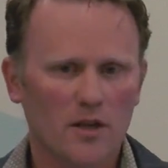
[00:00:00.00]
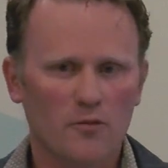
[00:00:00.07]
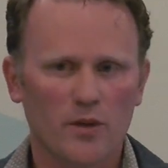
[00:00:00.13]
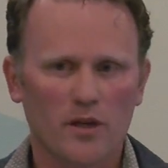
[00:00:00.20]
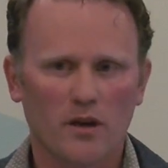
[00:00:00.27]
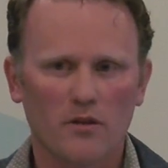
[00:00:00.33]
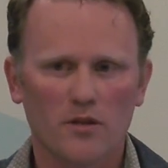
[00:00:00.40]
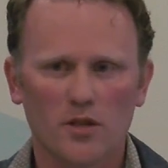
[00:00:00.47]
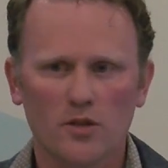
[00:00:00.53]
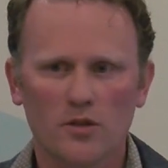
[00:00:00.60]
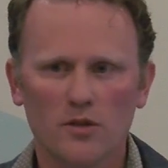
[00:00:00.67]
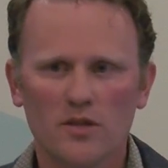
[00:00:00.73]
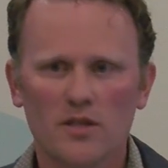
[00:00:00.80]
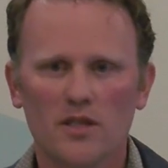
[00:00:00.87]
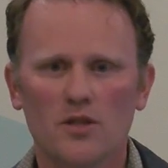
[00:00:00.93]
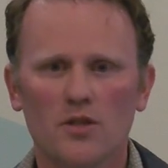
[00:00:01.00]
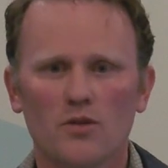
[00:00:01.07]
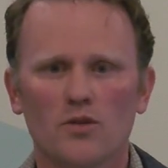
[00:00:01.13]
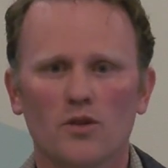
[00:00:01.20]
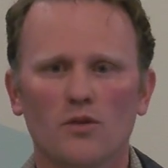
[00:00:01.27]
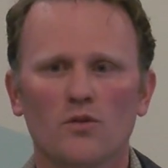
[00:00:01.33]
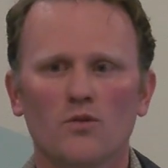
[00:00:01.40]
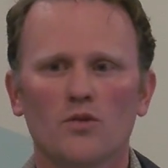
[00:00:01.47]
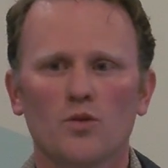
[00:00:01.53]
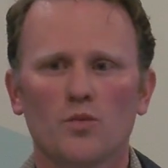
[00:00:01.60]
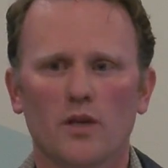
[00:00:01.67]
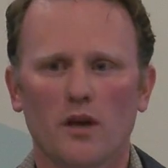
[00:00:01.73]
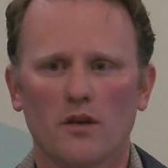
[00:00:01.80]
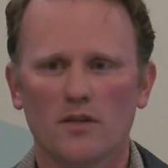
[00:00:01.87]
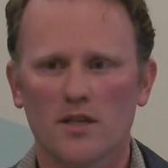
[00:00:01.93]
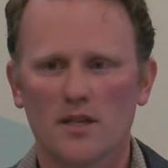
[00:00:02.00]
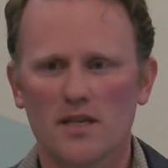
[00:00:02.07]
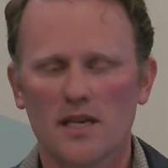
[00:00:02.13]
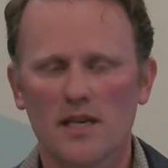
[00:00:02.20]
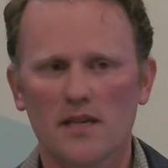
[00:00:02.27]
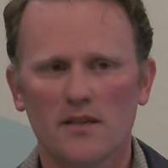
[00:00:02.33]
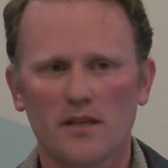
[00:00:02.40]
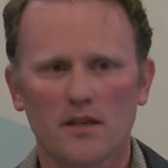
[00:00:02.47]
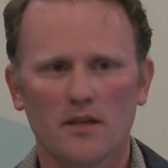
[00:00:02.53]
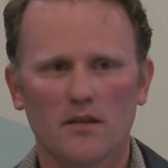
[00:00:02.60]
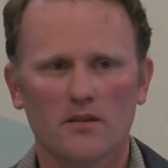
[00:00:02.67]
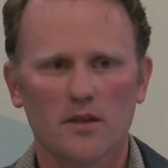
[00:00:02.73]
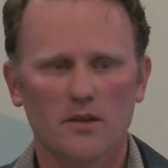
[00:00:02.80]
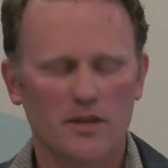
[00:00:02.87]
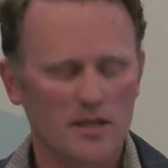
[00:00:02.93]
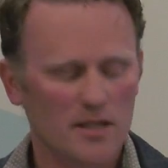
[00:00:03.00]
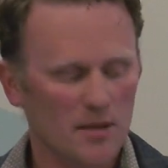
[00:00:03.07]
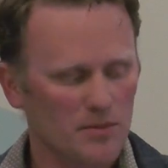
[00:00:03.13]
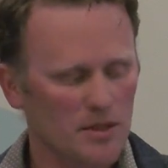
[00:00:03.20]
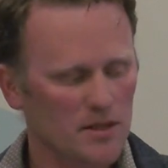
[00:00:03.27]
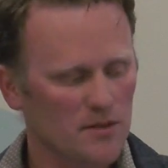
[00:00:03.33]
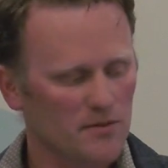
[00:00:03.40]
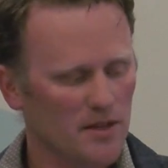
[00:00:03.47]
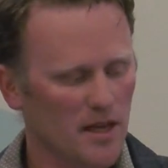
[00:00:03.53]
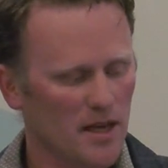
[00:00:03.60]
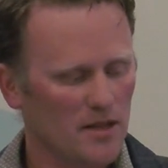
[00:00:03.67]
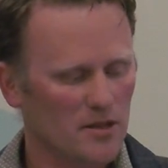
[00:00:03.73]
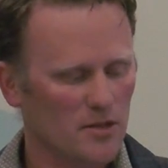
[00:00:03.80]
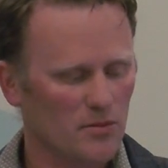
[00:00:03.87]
If we're going to use these new tools, we're going to need their acceptance for that,